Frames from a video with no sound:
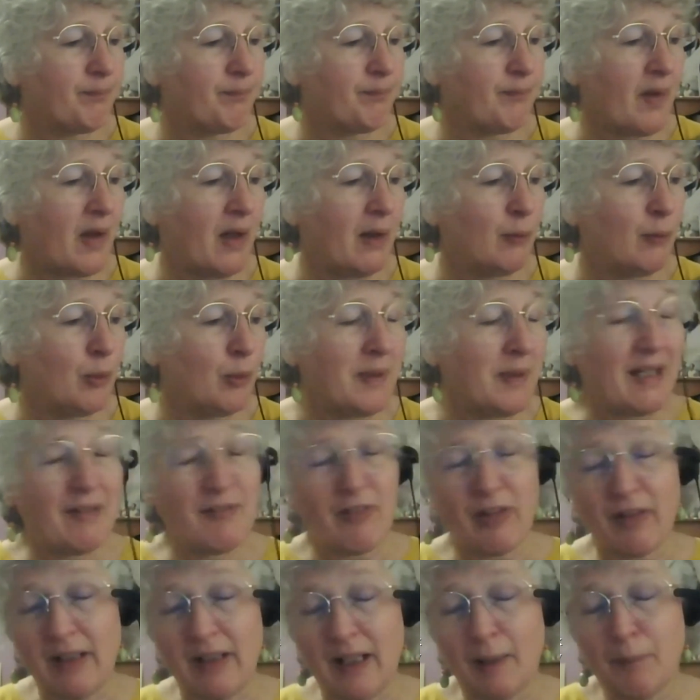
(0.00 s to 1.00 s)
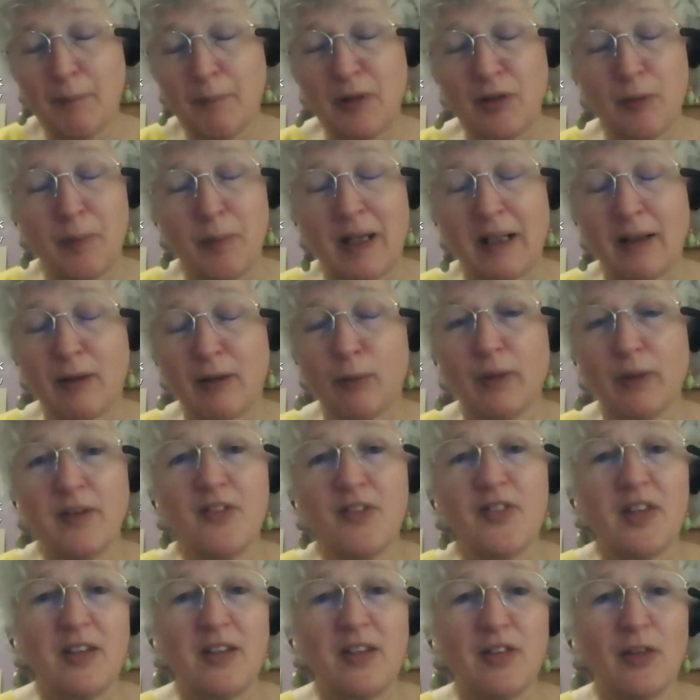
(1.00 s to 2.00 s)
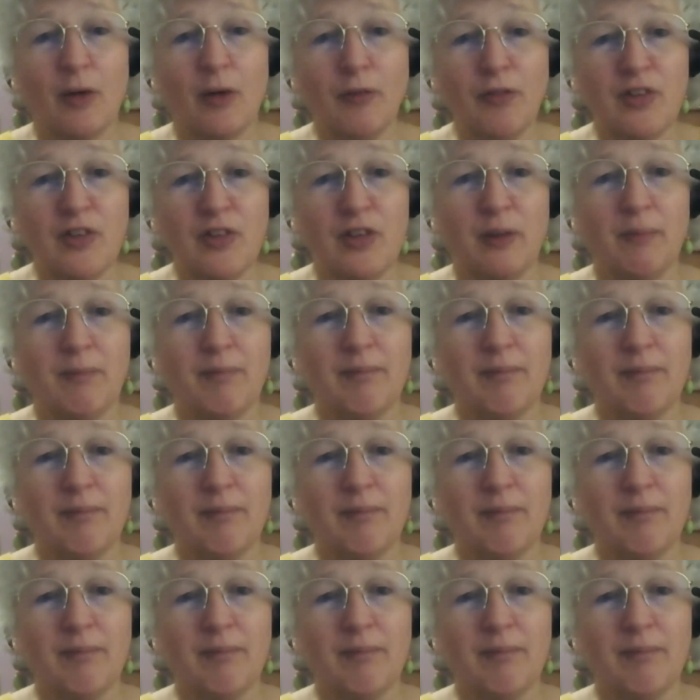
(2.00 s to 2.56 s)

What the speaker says: I will be very happy to pack one and send it off to you.